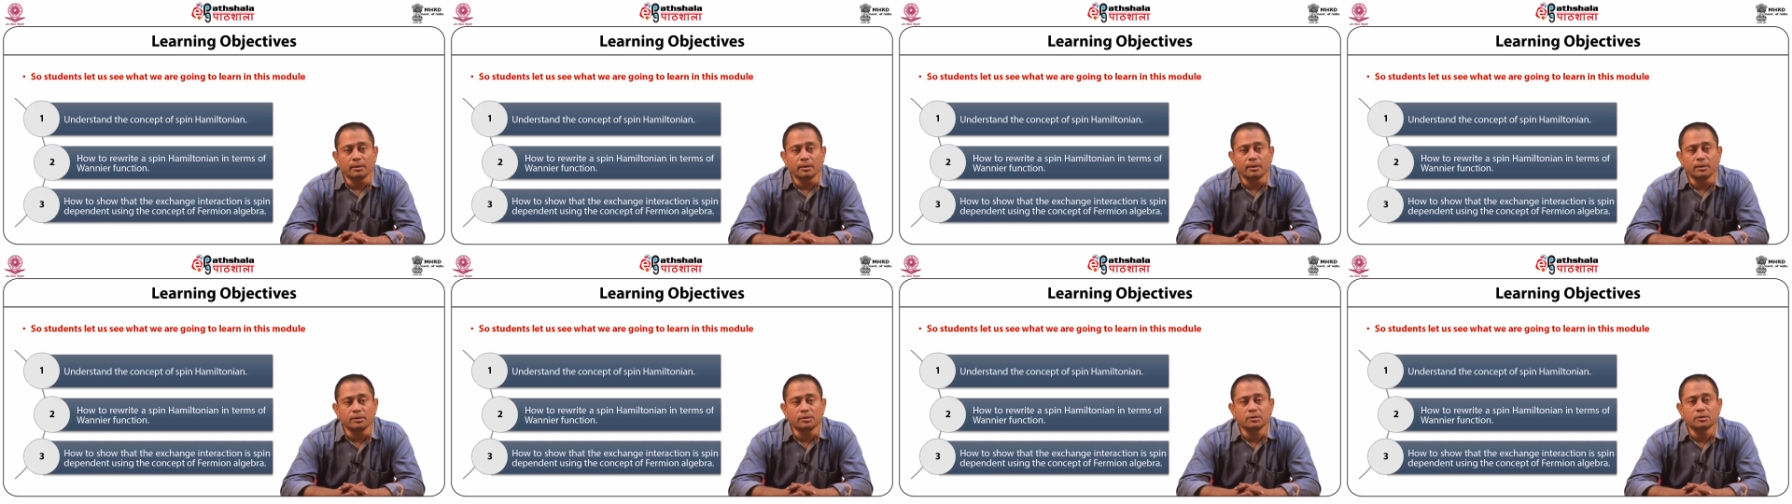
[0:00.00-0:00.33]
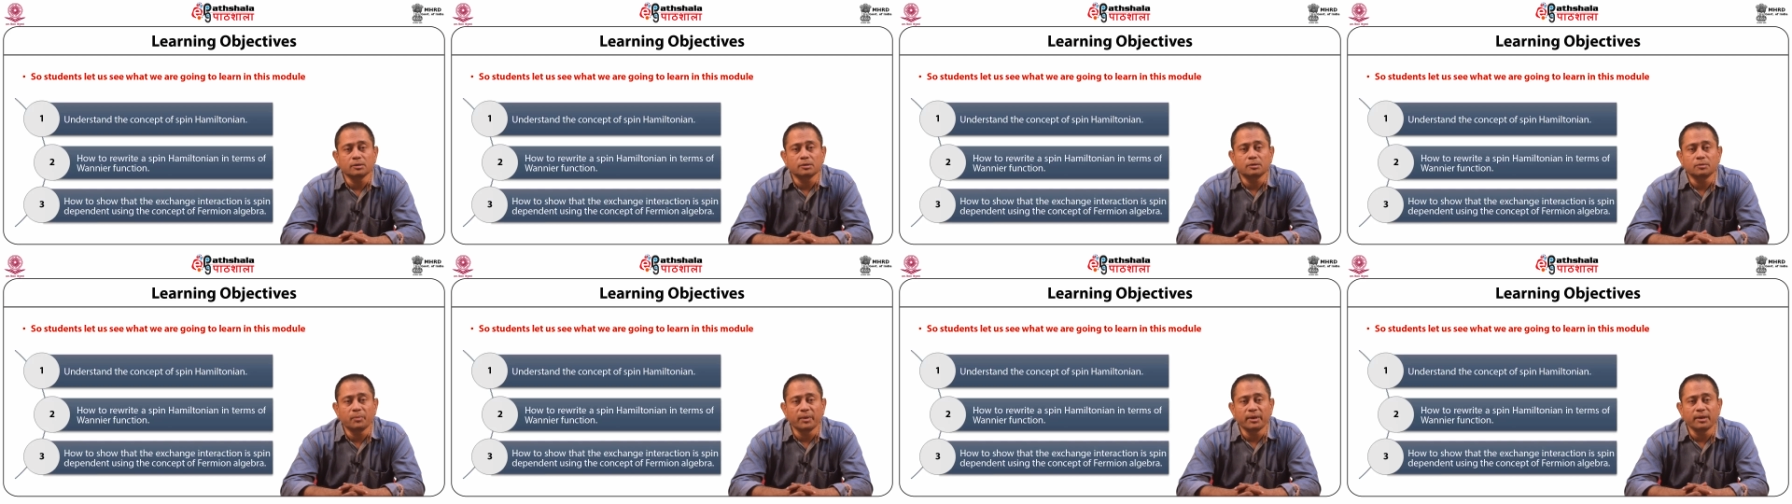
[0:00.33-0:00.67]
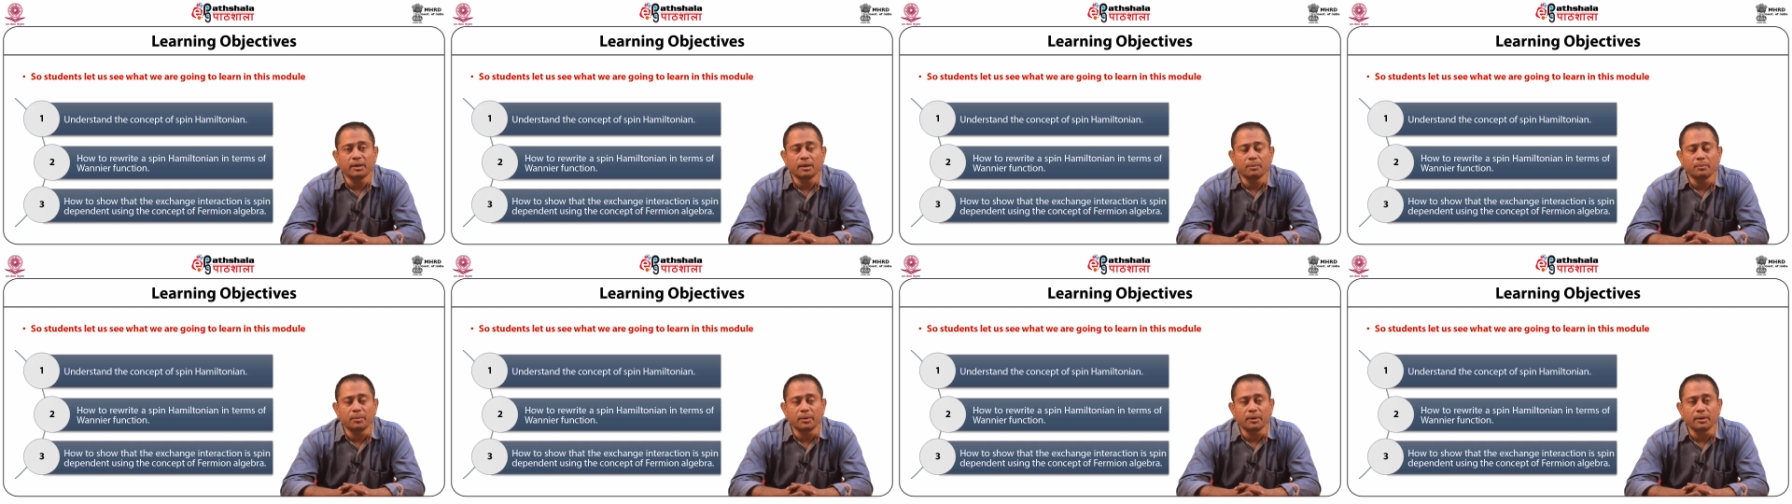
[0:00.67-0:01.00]
is
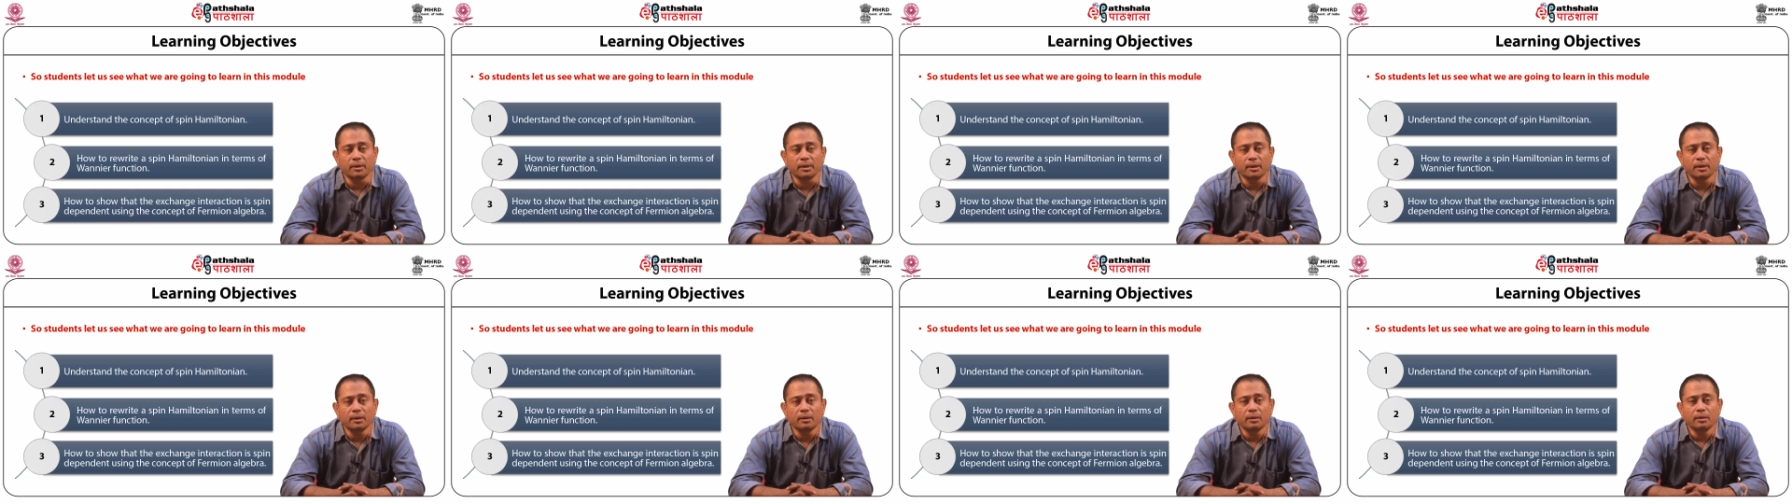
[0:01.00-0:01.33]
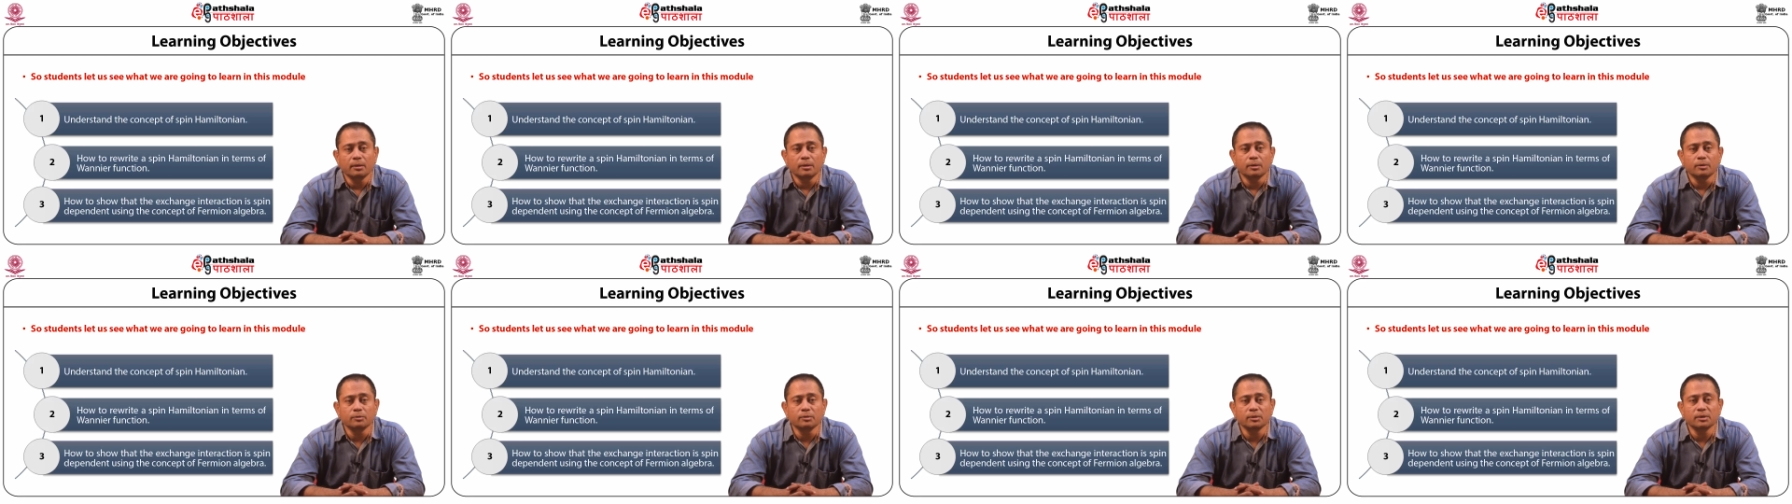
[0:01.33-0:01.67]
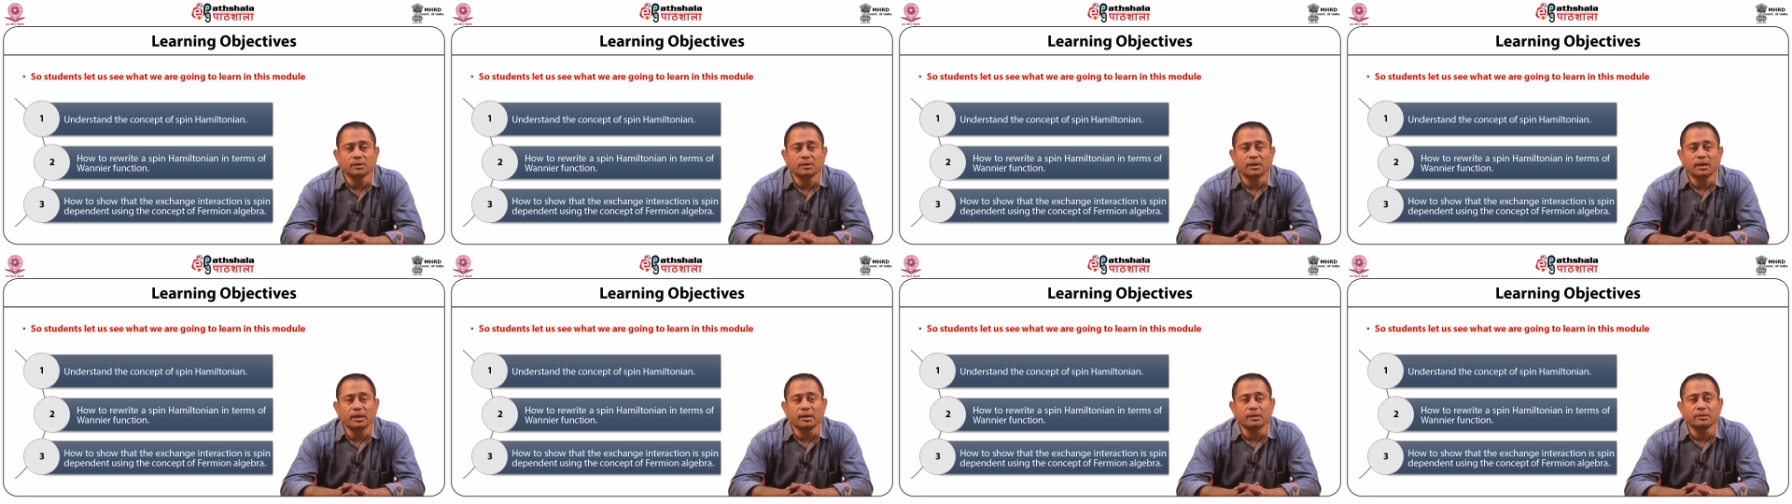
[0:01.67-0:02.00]
spin dependent
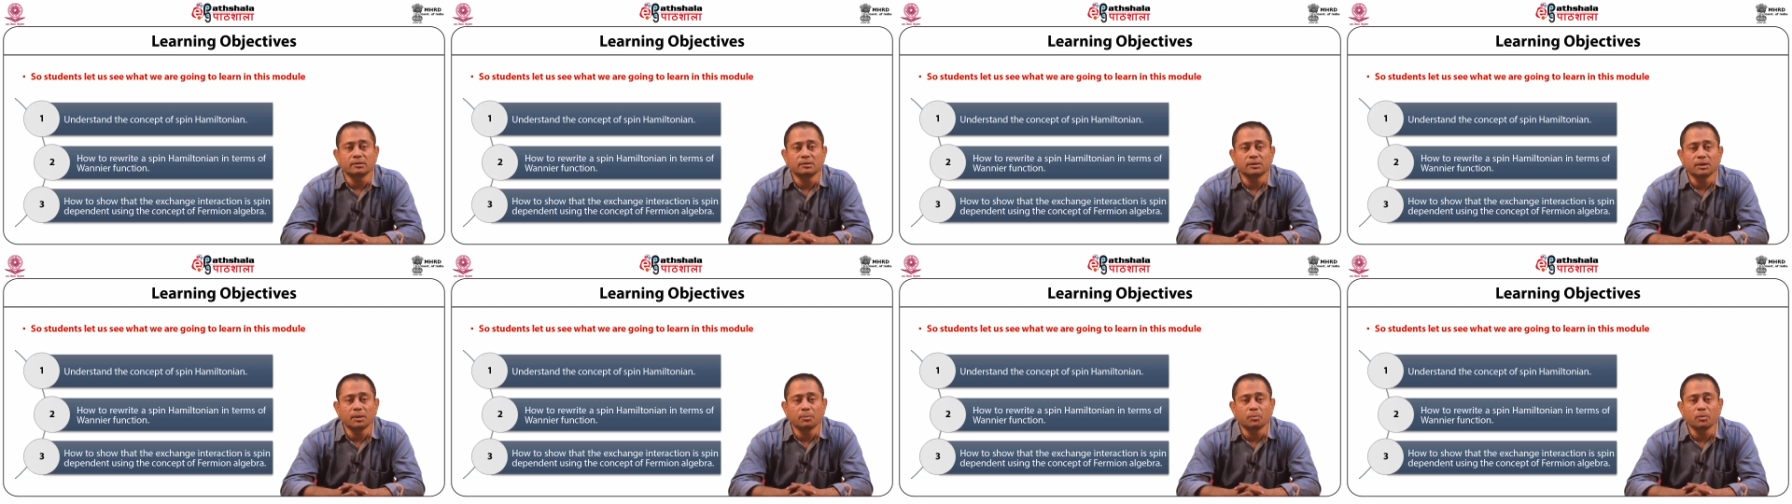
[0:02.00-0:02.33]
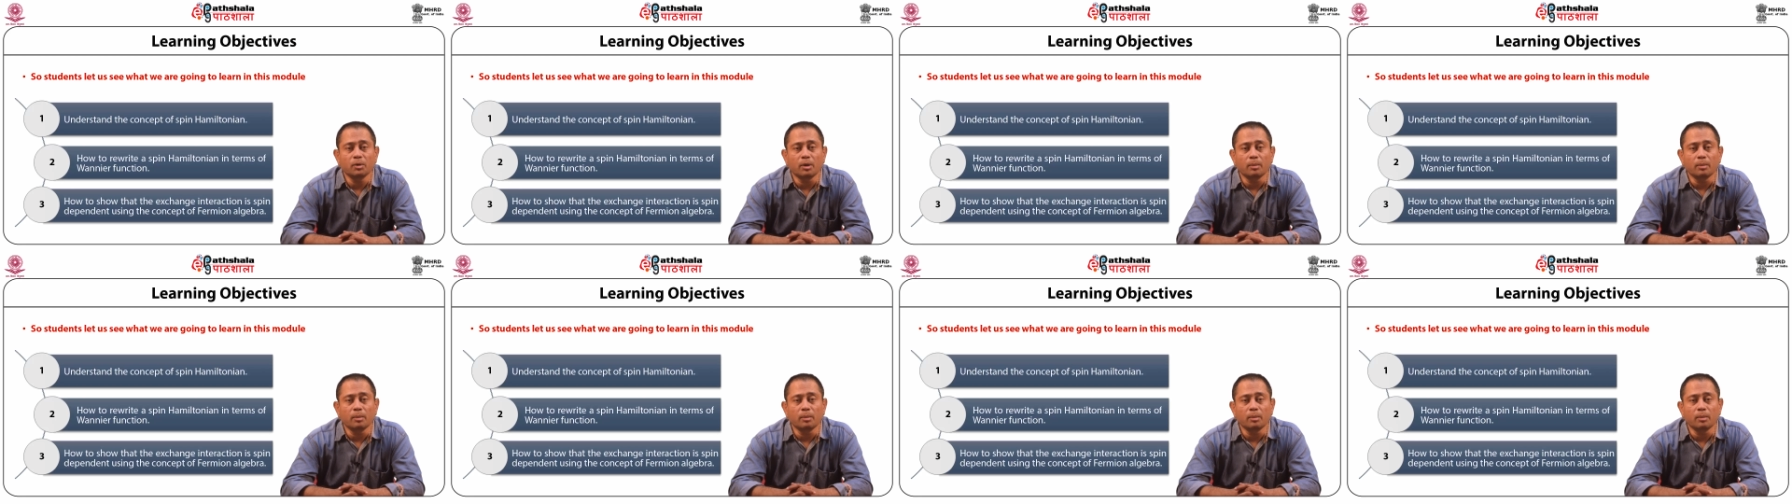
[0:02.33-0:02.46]
using the concept